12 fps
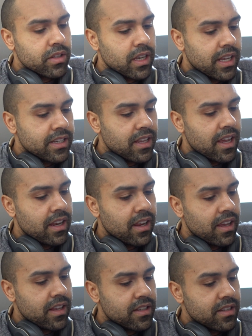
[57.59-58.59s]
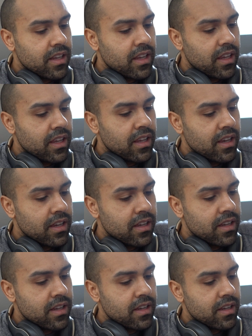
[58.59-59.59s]
today's date is the
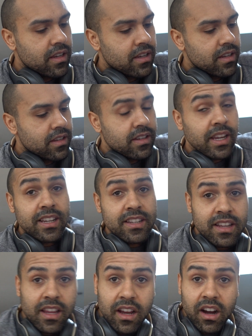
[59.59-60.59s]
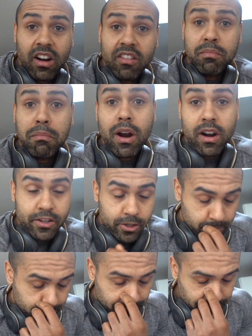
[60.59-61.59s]
6th of March,
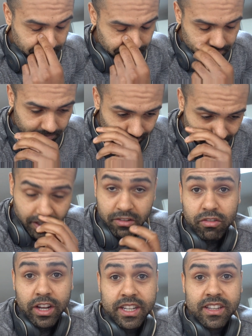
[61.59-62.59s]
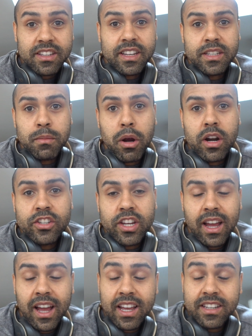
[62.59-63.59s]
Friday the 6th of March,
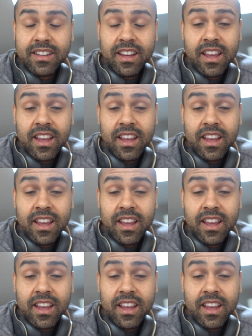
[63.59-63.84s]
and